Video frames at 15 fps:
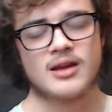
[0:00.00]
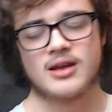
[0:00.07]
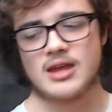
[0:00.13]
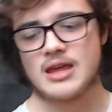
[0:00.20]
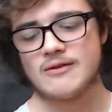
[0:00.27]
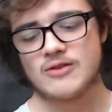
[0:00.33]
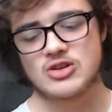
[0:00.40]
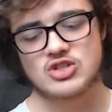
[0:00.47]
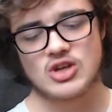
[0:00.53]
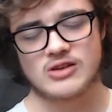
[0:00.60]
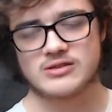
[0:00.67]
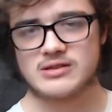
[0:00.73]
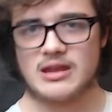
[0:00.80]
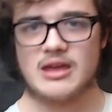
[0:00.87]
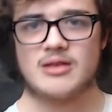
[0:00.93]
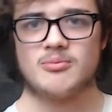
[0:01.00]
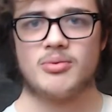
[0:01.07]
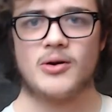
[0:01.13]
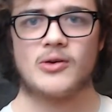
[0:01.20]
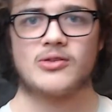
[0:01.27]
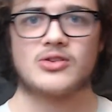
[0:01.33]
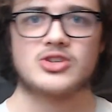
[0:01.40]
even just
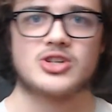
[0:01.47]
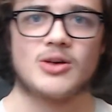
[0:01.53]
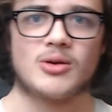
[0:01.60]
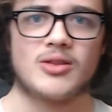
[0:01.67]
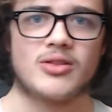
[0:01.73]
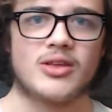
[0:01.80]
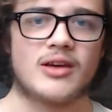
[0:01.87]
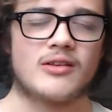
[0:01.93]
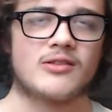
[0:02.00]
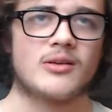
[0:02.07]
in-person showing things,